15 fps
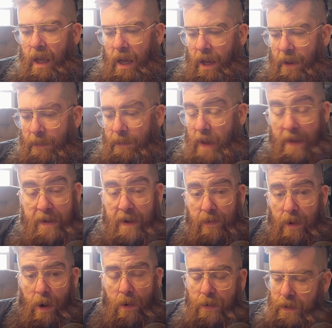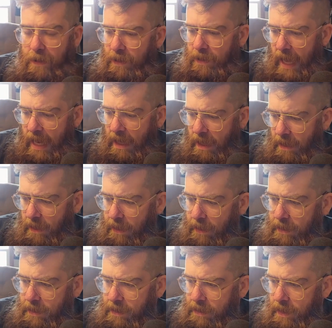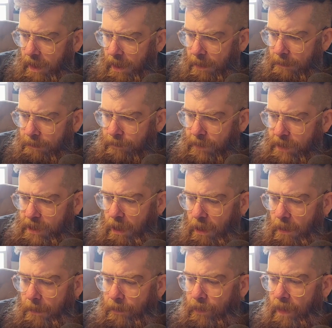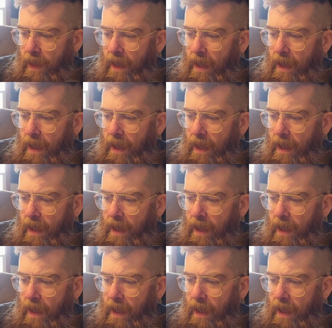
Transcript: I've never owned any of these. So